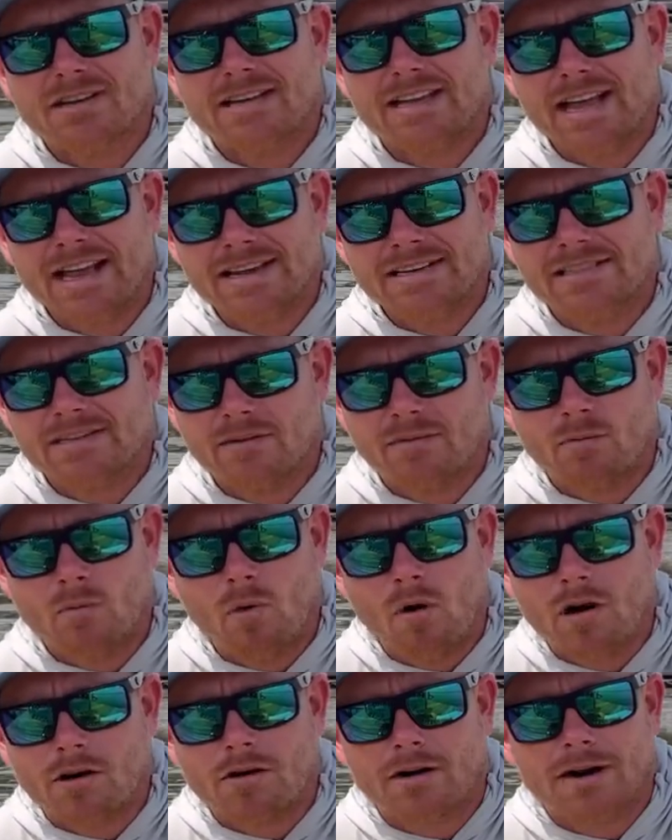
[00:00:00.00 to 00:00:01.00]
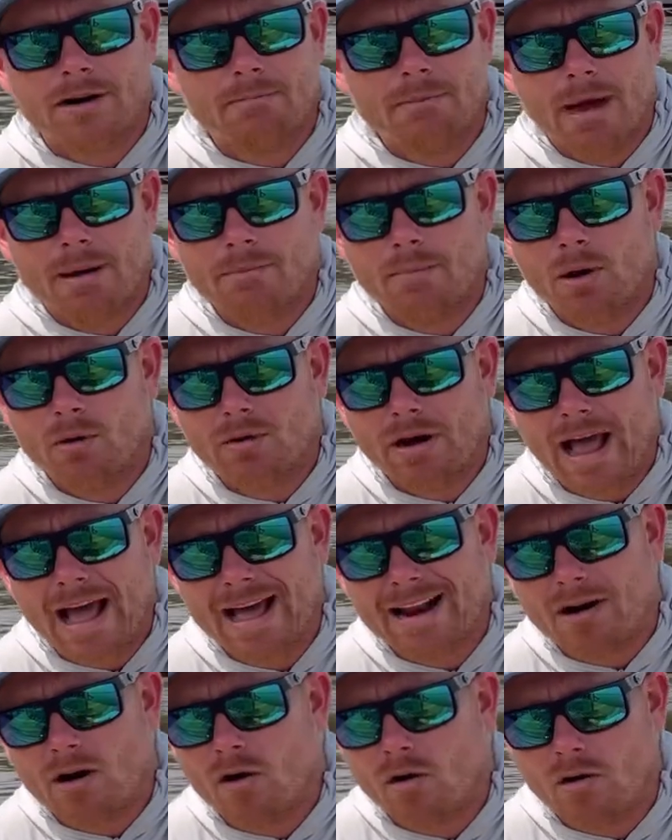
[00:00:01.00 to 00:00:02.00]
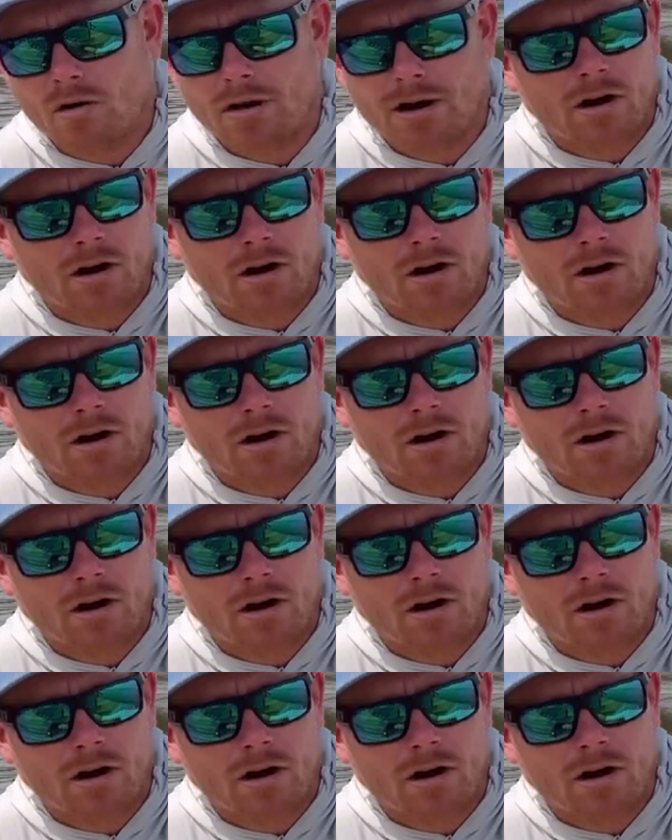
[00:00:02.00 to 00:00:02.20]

case of water in my boat at all,